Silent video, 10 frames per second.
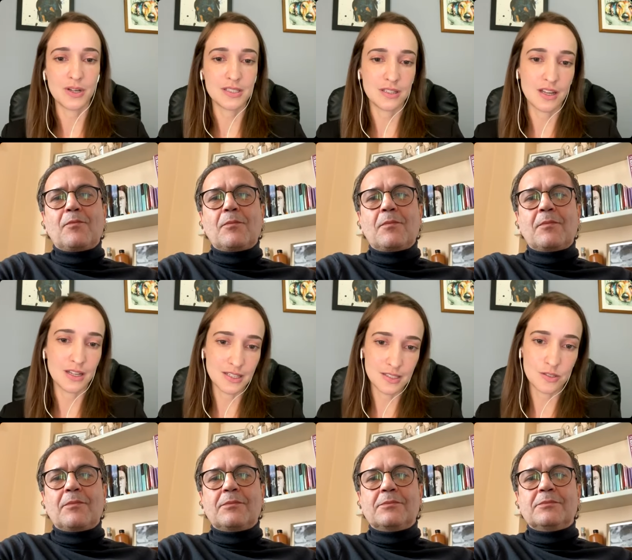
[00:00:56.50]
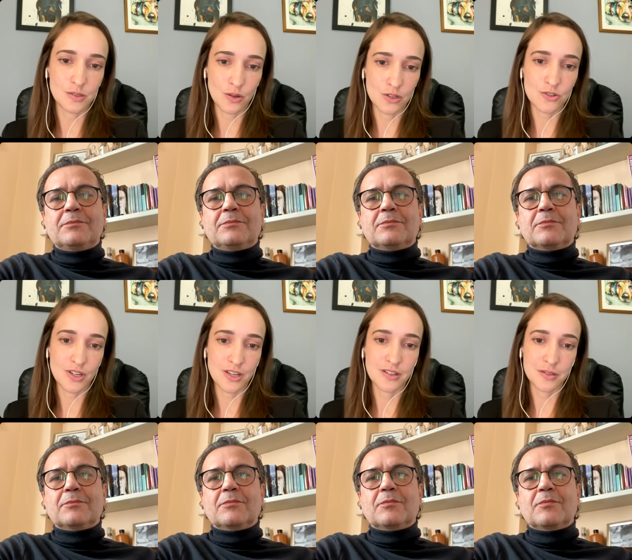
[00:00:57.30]
Speaker 1: as
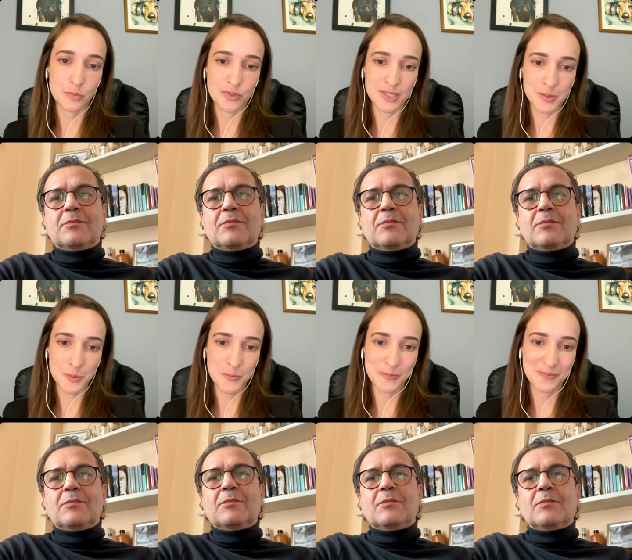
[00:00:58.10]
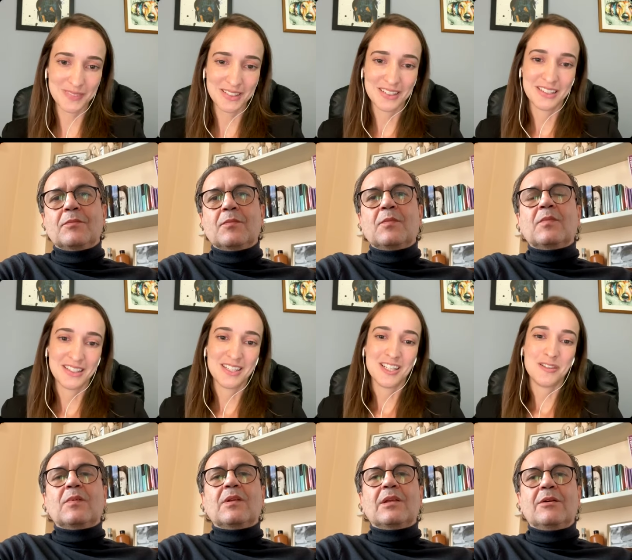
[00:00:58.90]
anesthesiology here in Brazil.
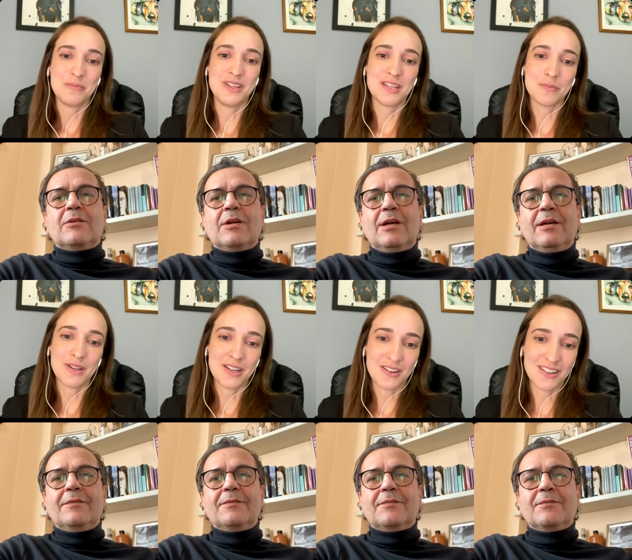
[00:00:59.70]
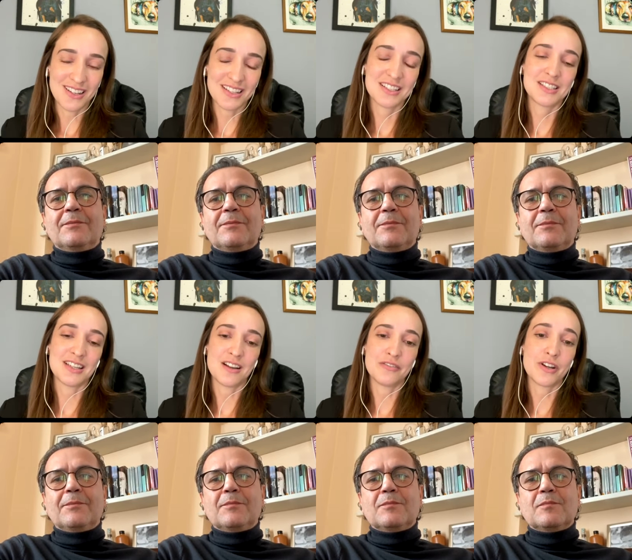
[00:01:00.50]
All Me right. and my colleagues
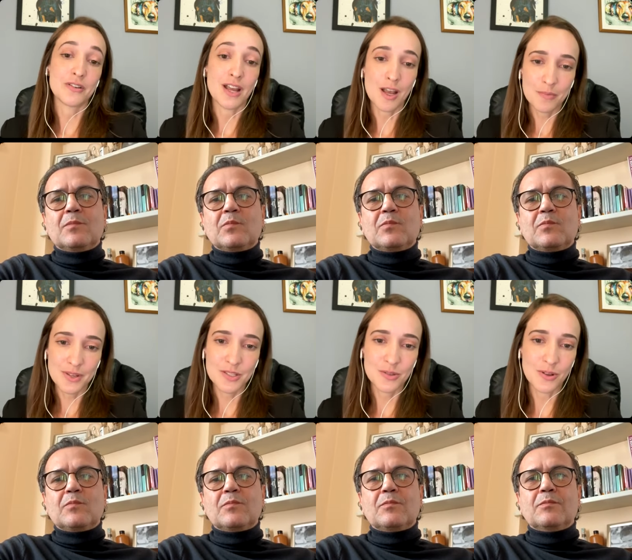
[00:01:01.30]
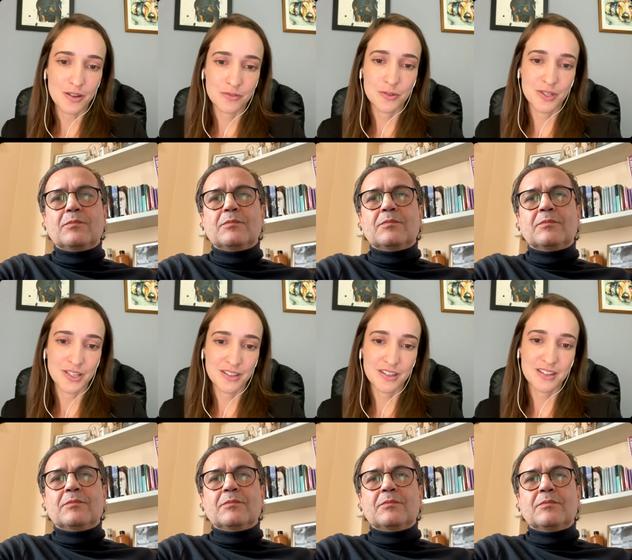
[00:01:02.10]
are very happy to have you
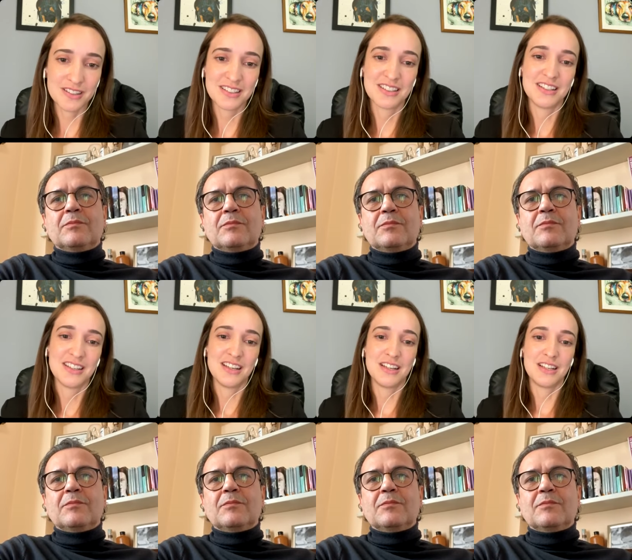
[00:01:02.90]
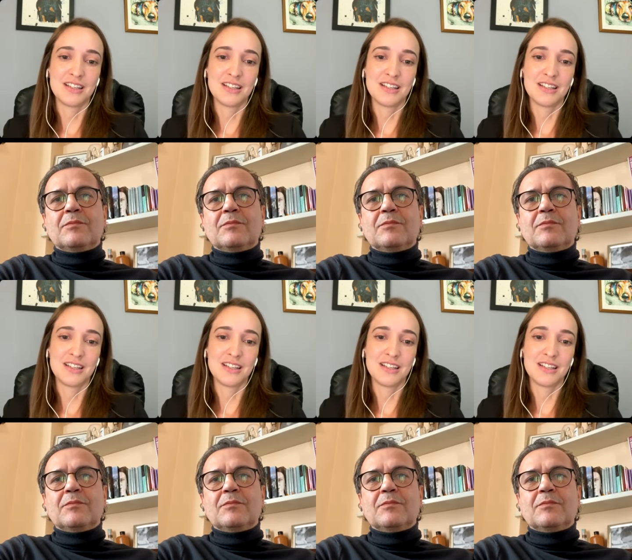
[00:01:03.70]
here and